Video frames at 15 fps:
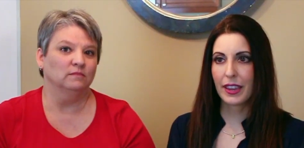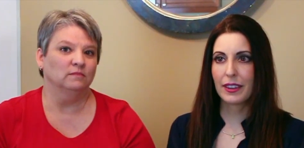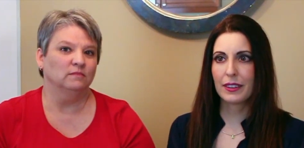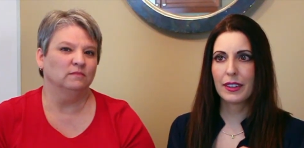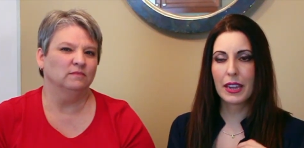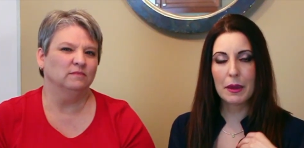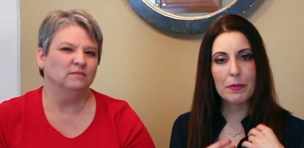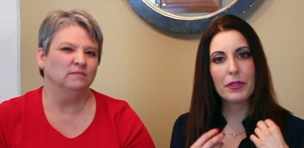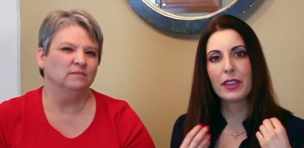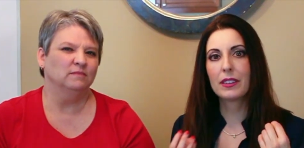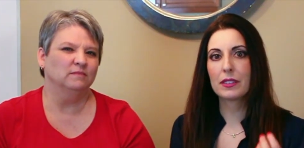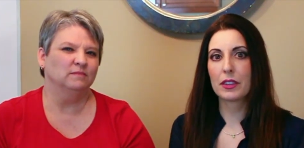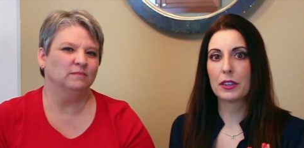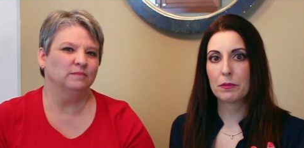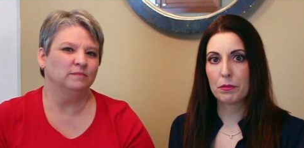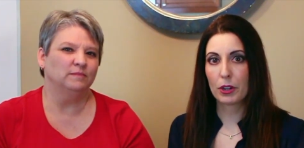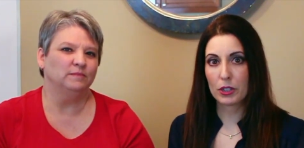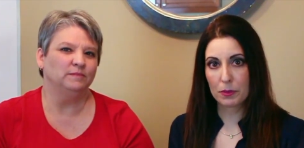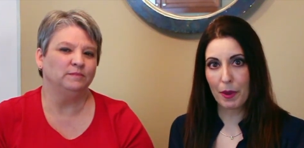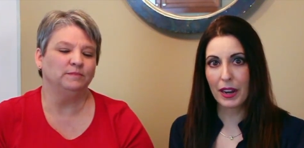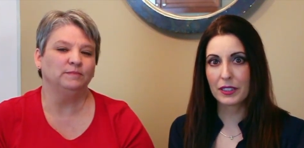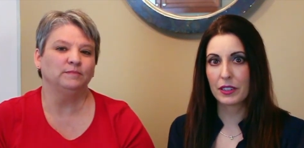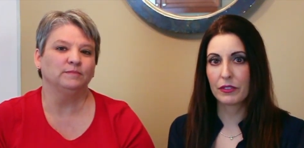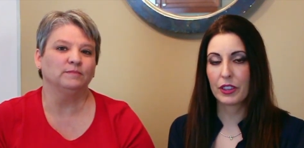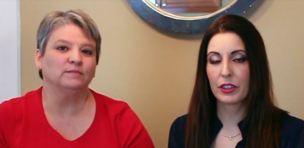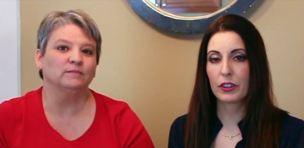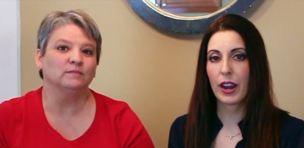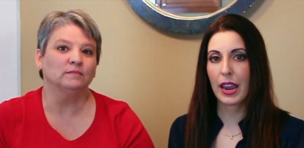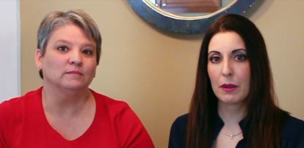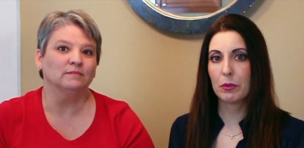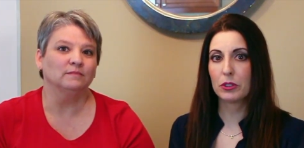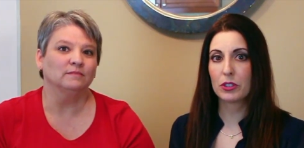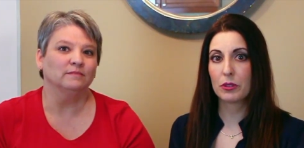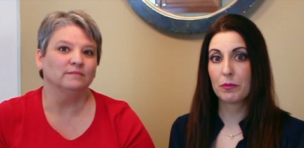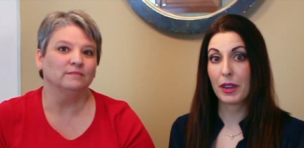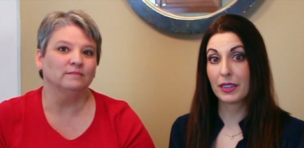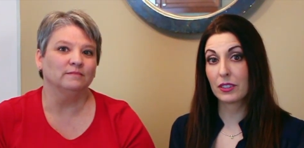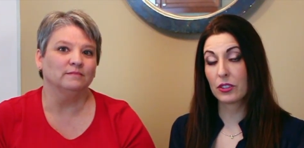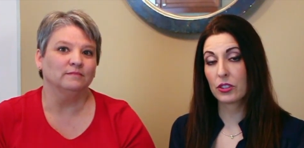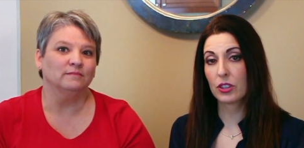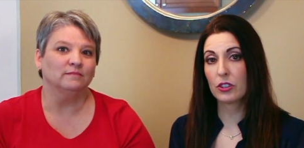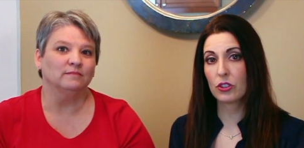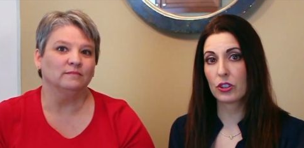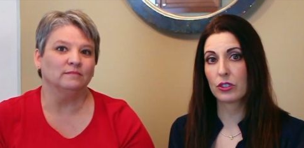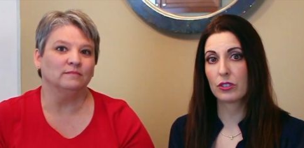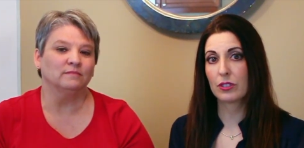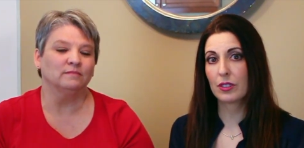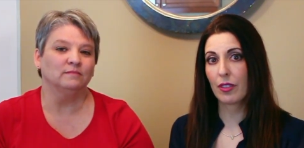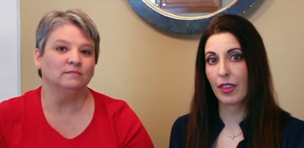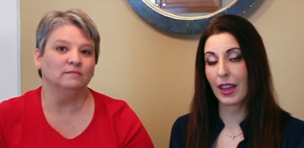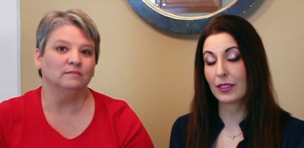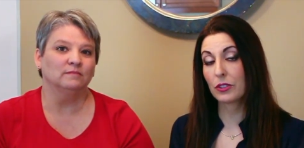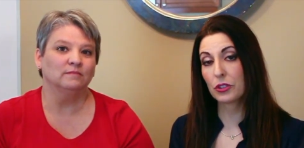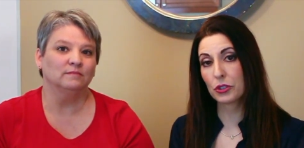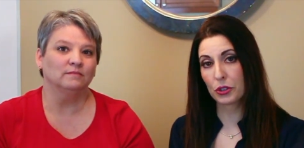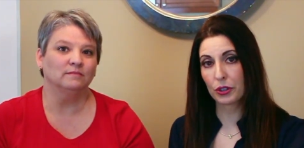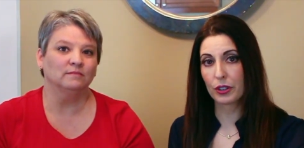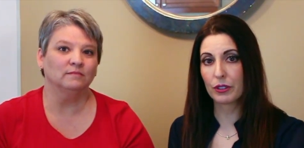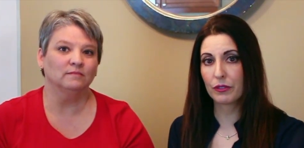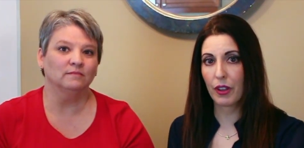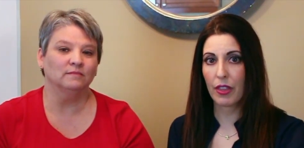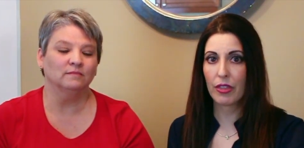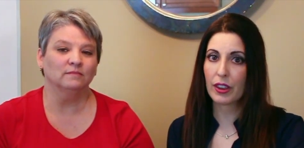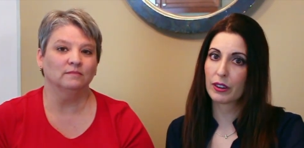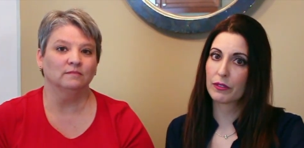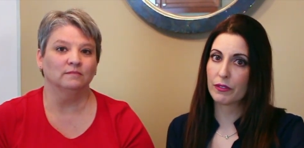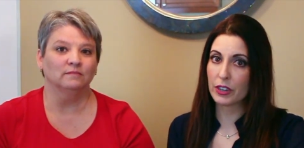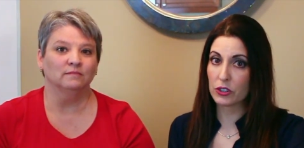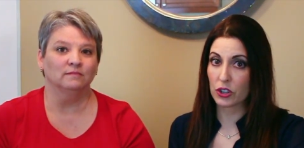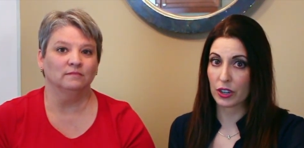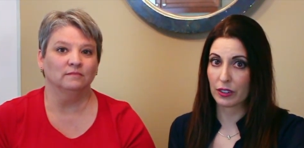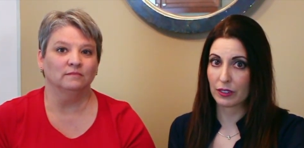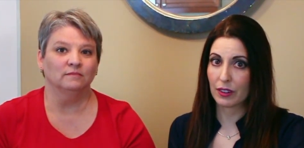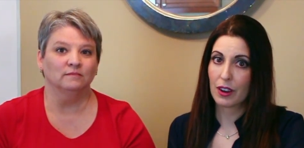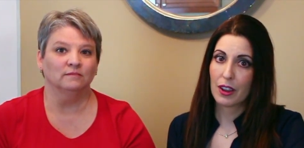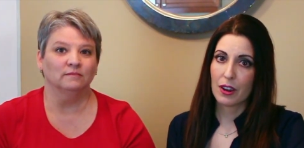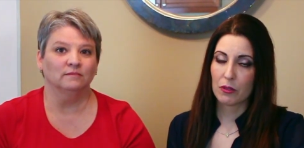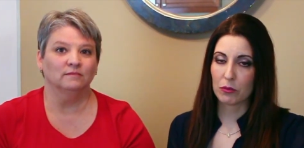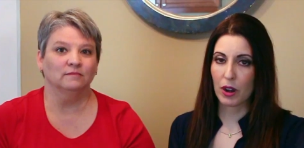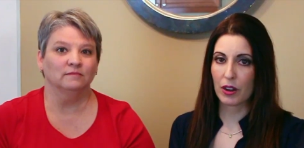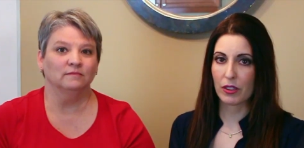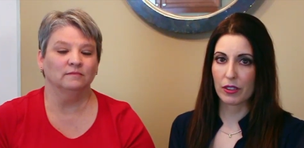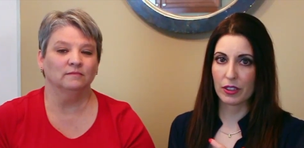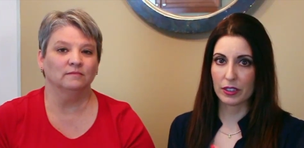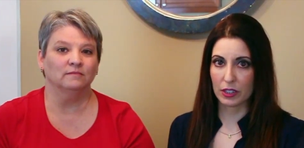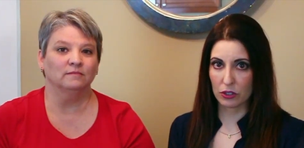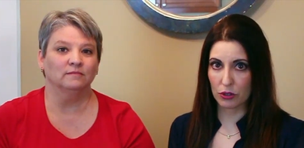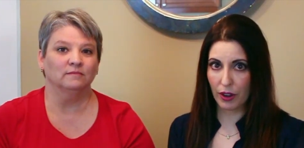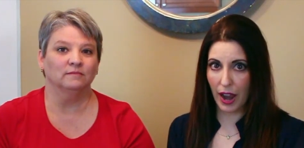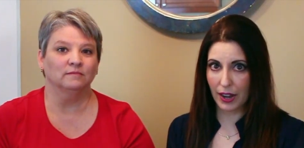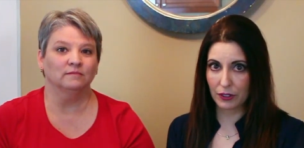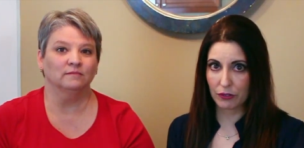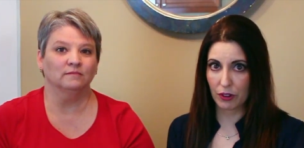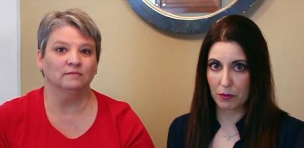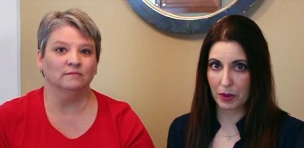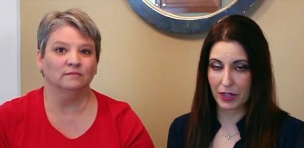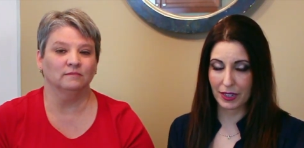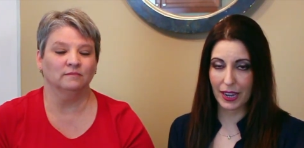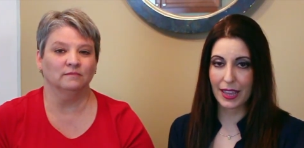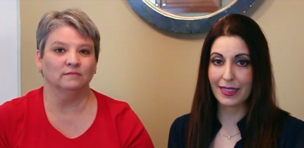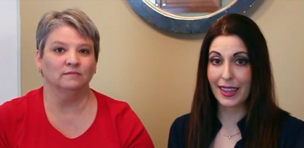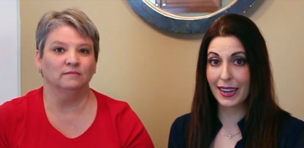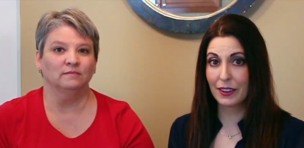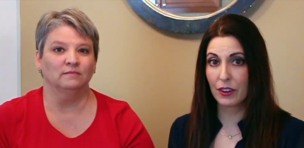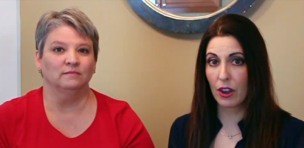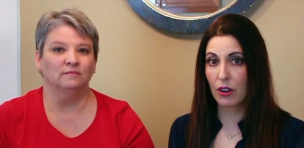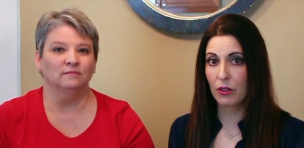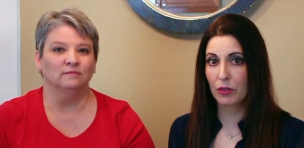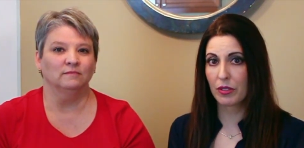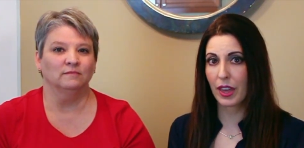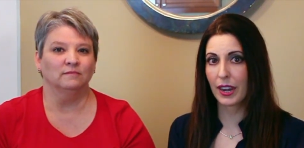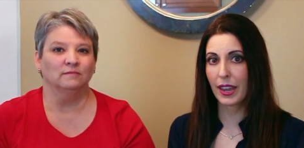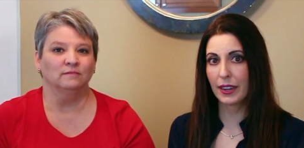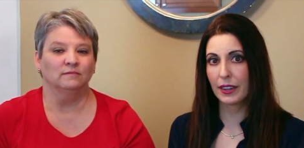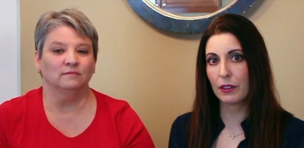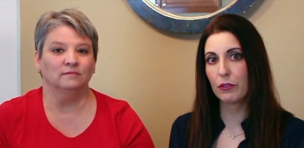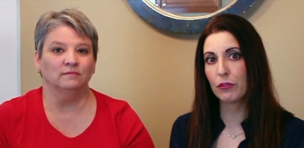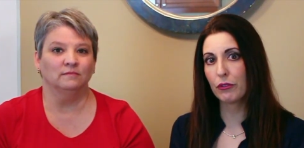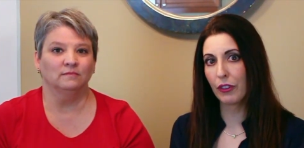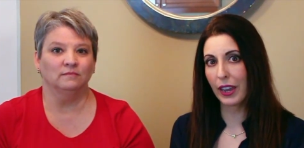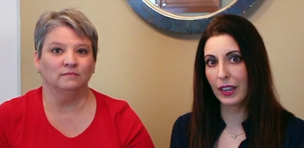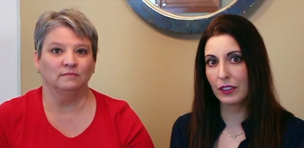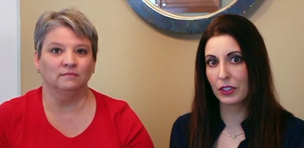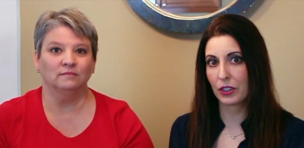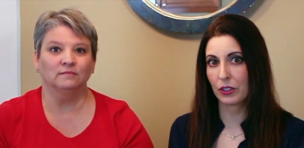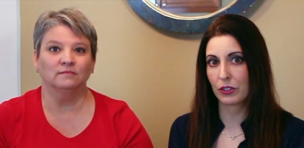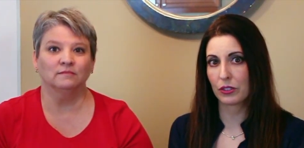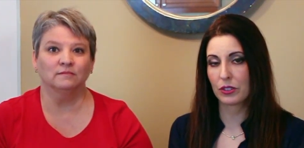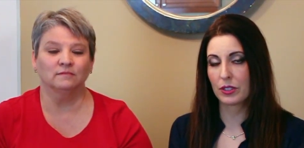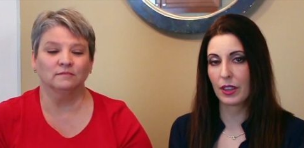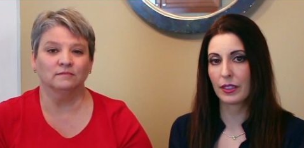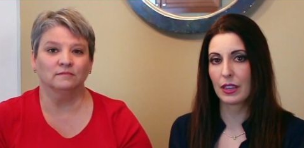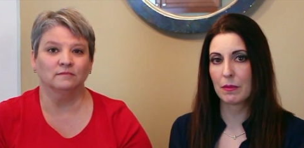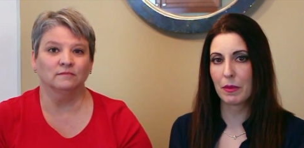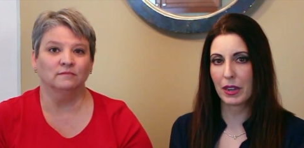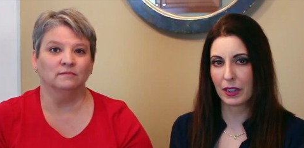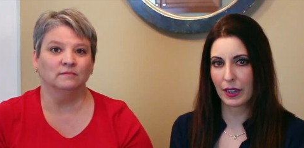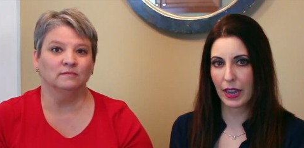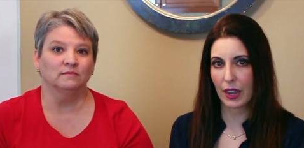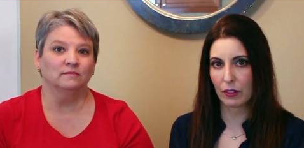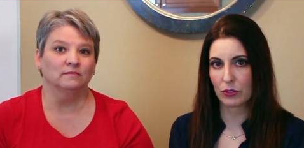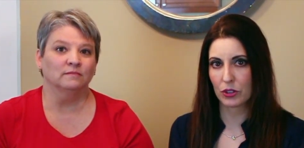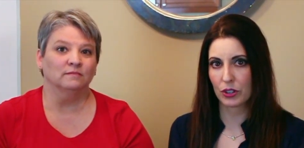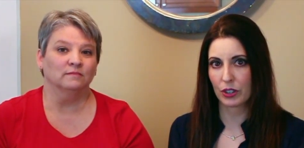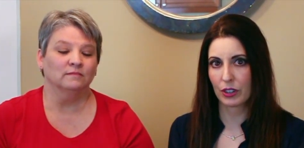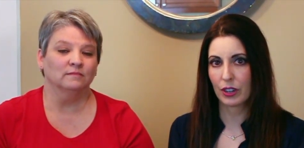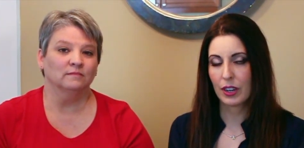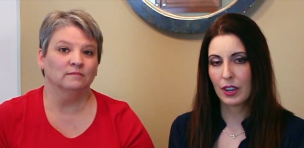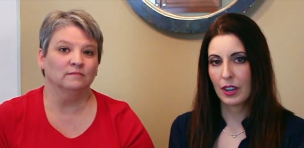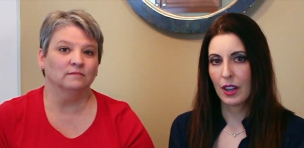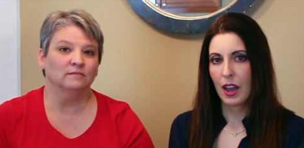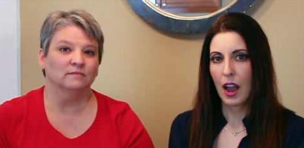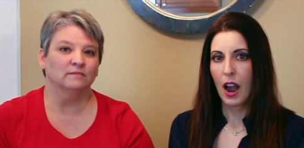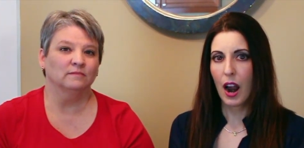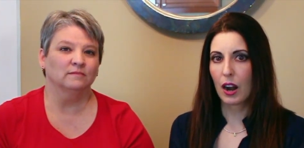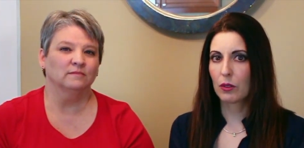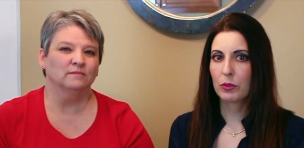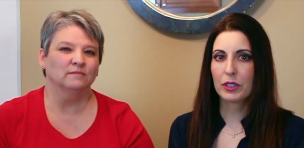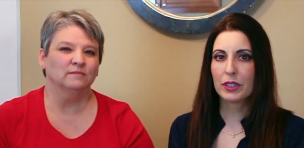Speaker 1: They keep things in perspective and they're able to make decisions that serve their vision rather than detract from it. And they know that any failures that they may encounter are